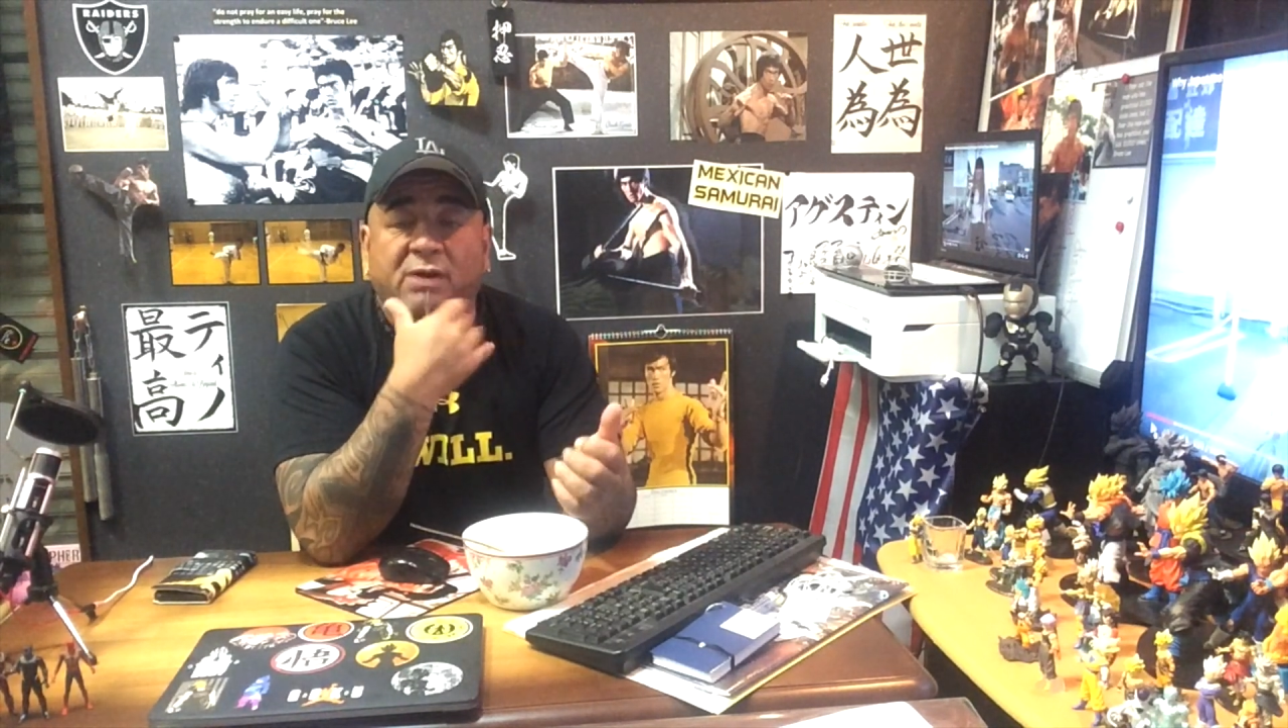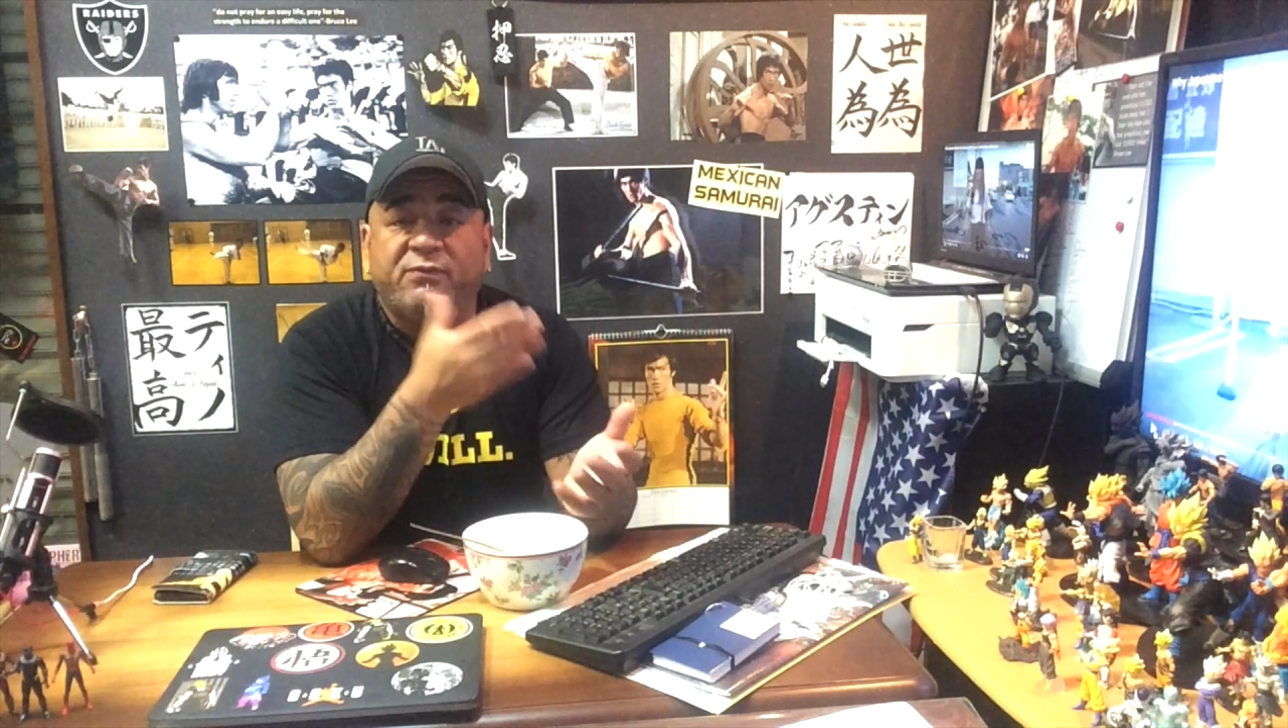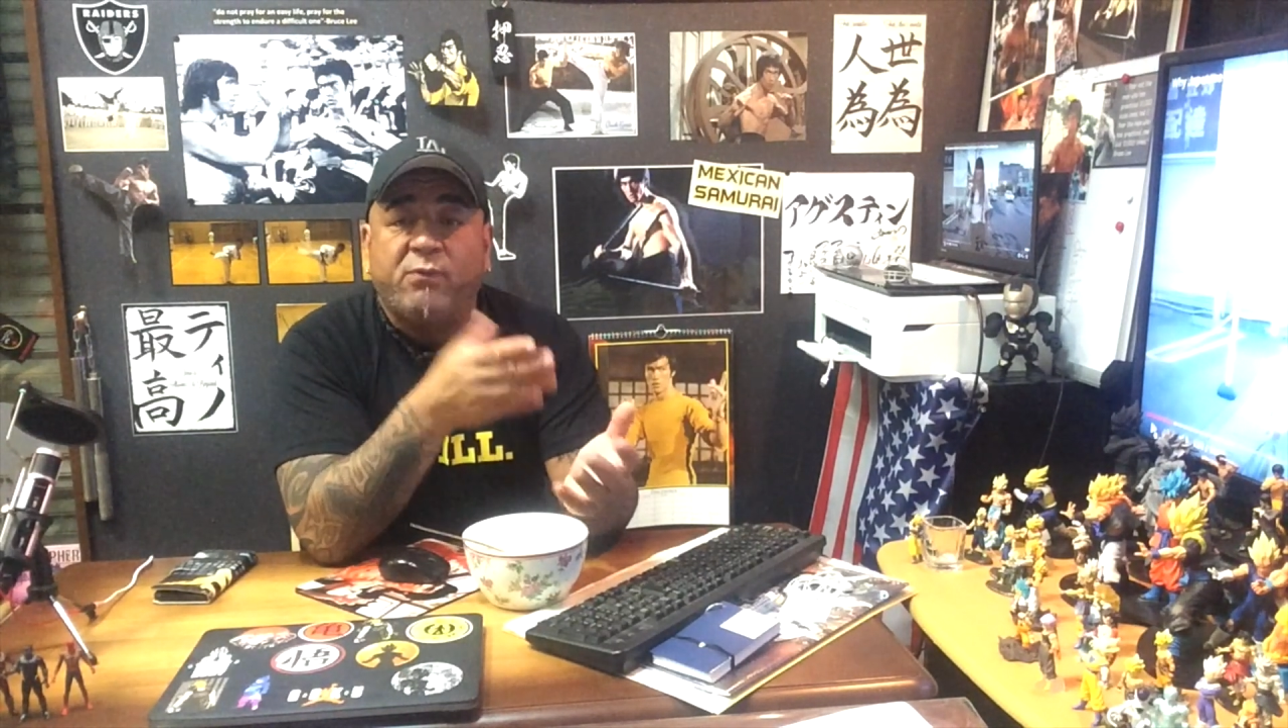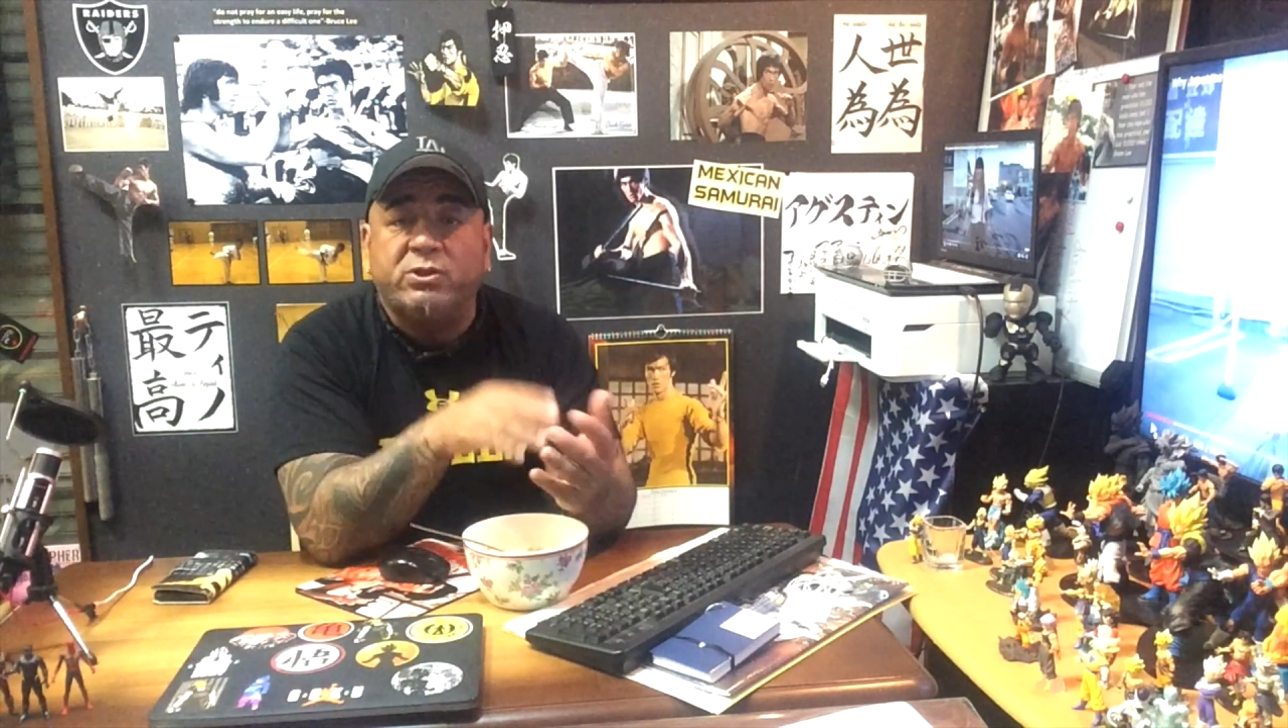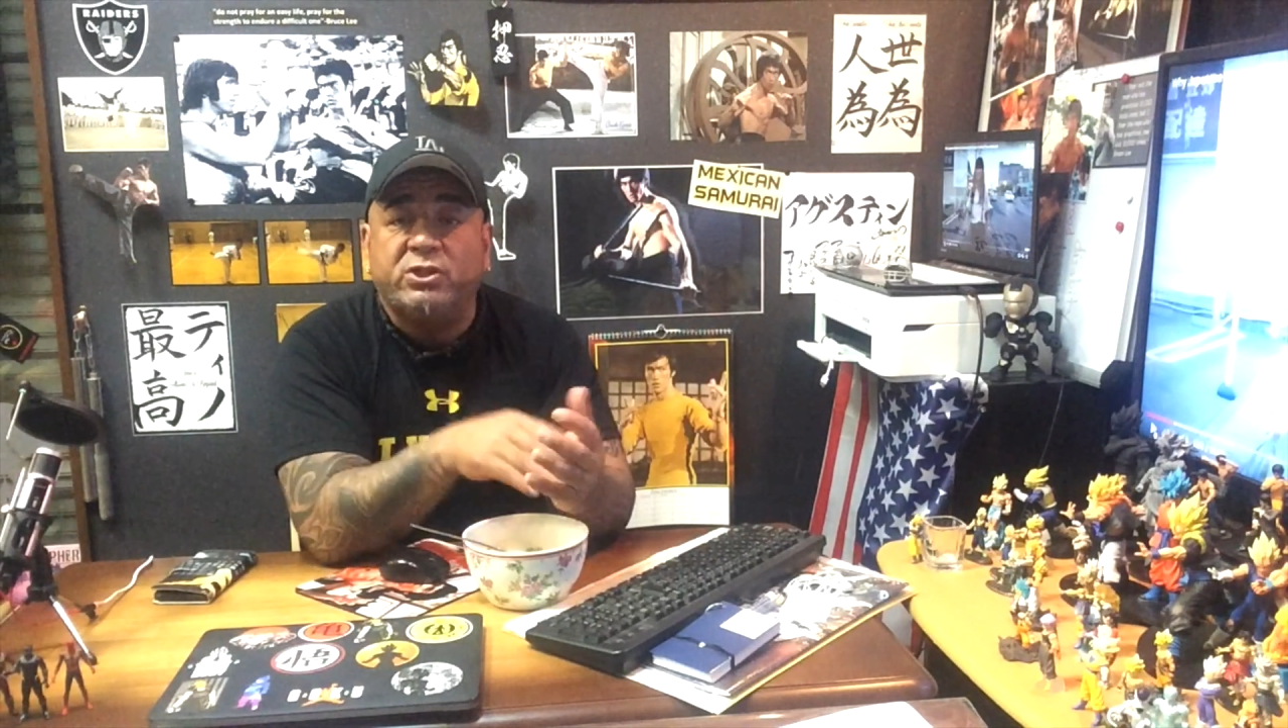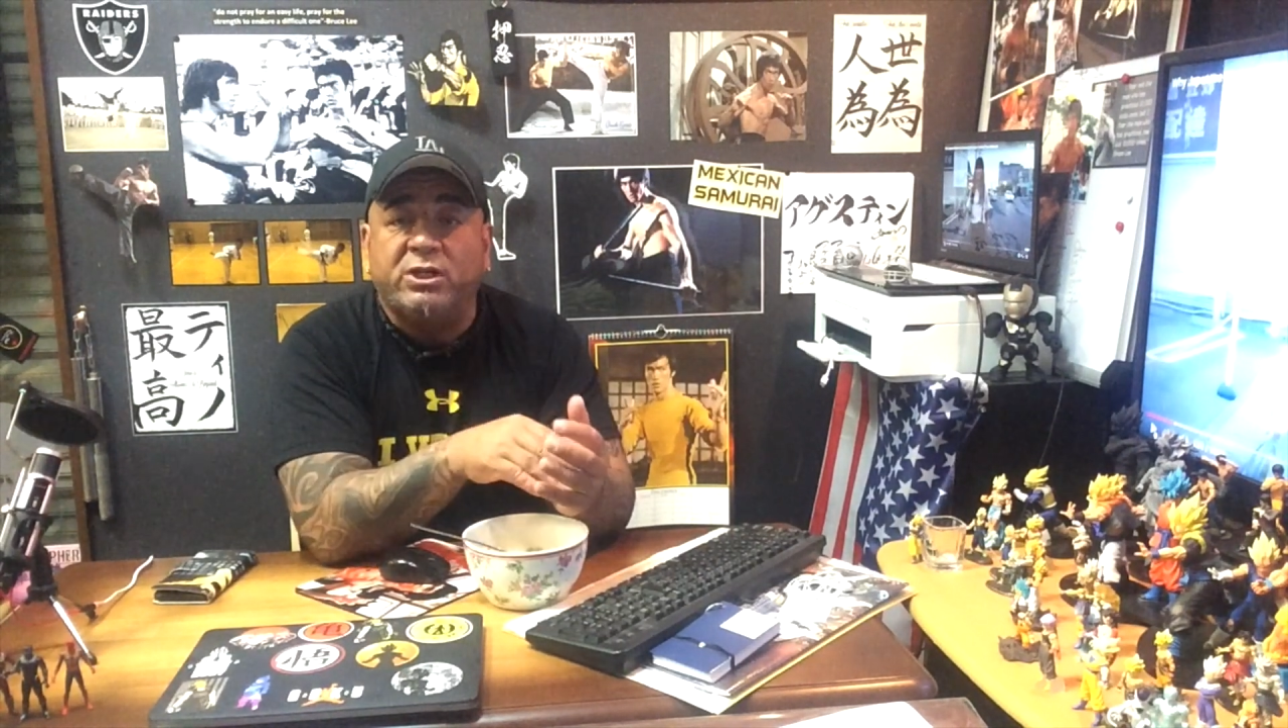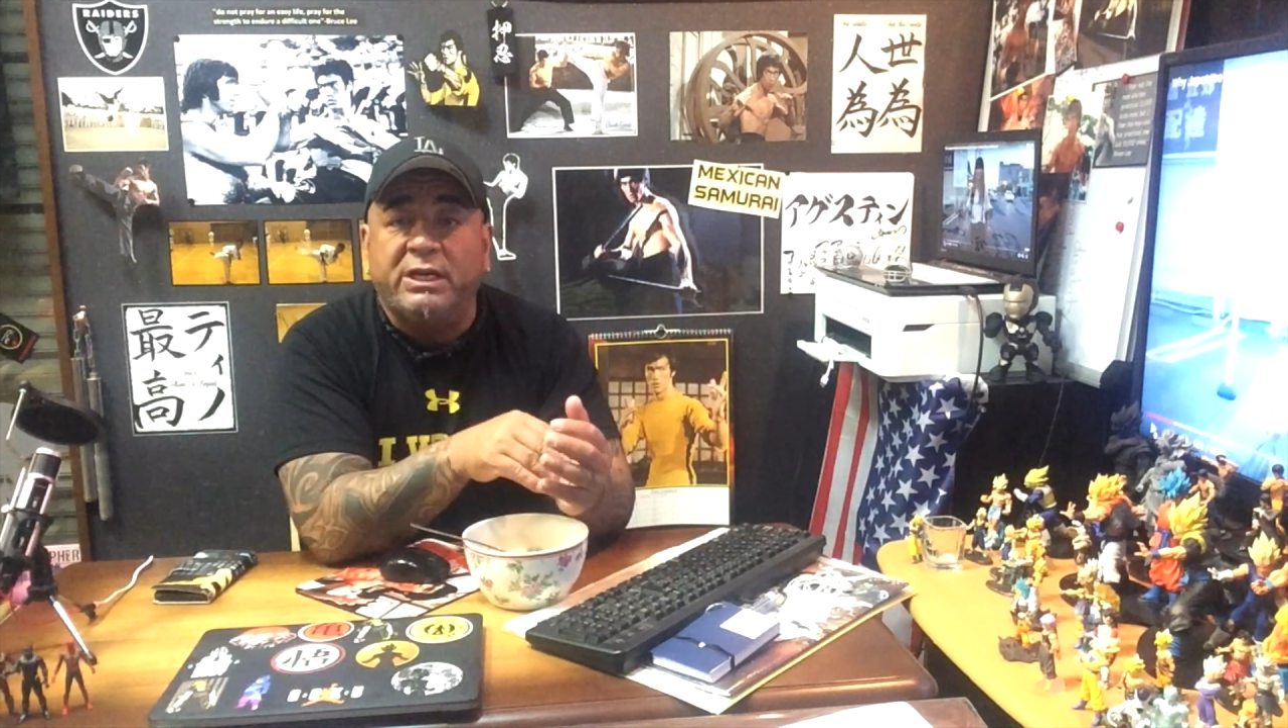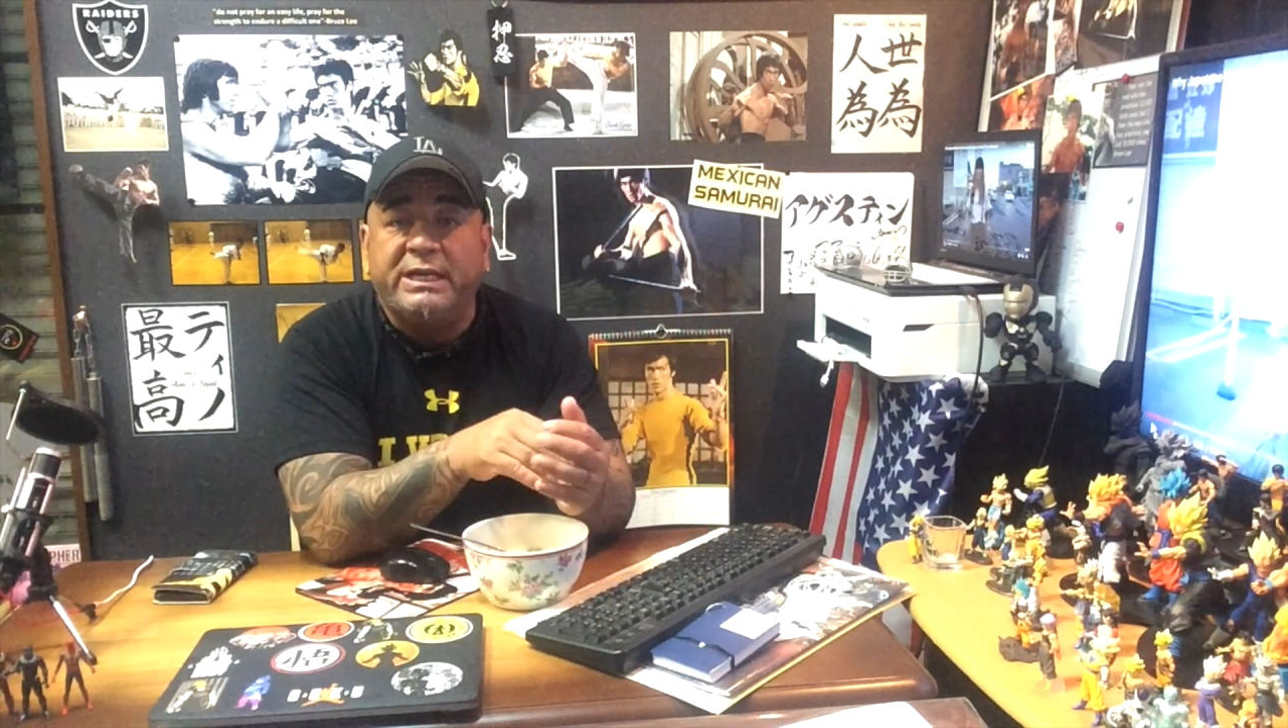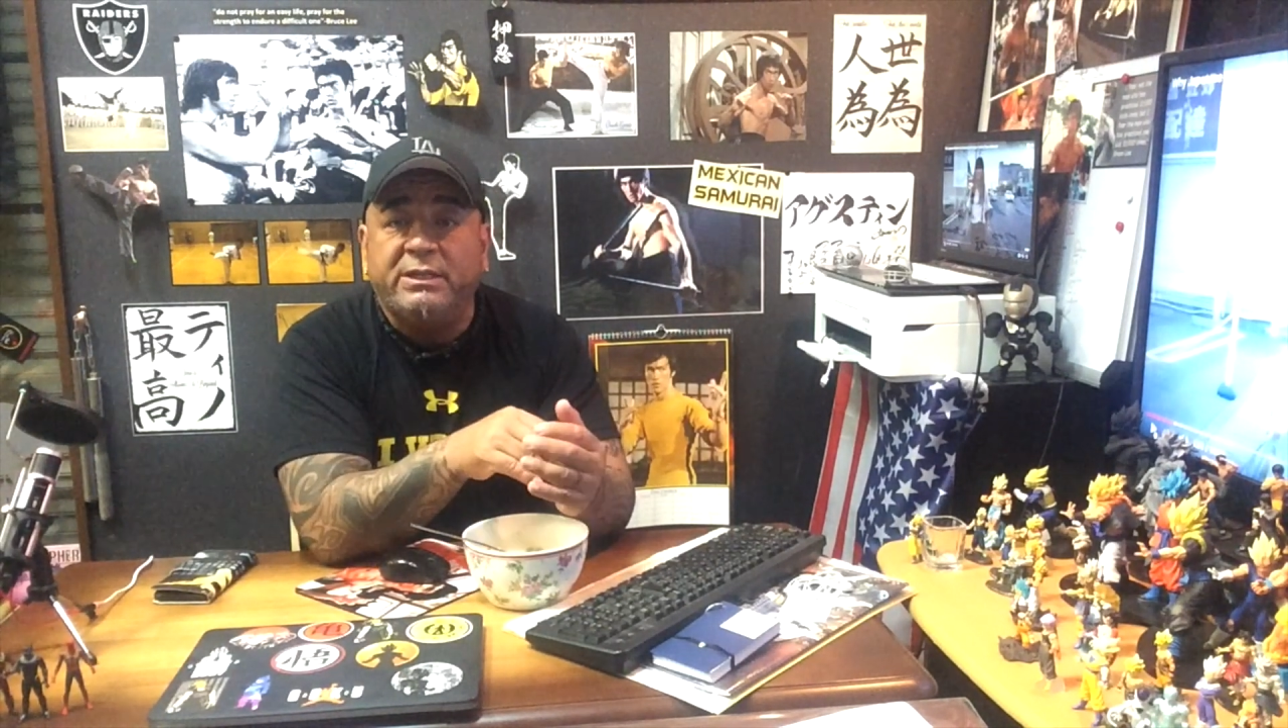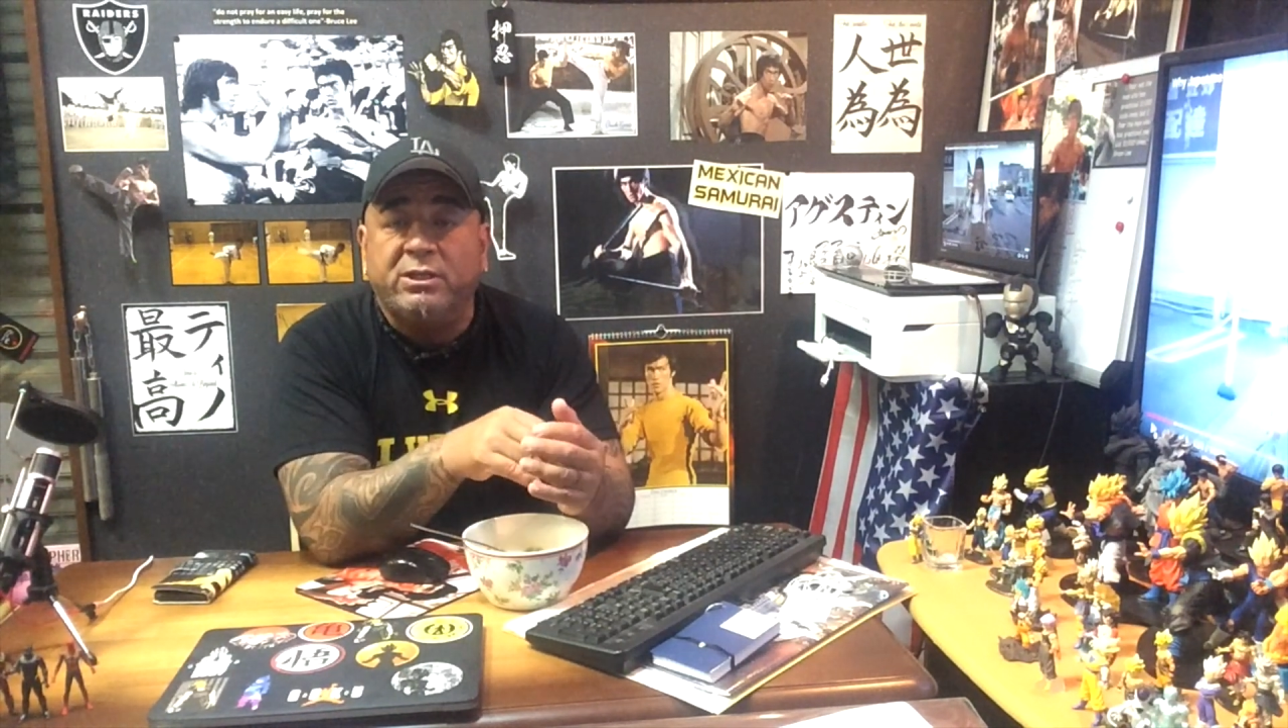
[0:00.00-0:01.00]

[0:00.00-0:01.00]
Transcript: unfortunately,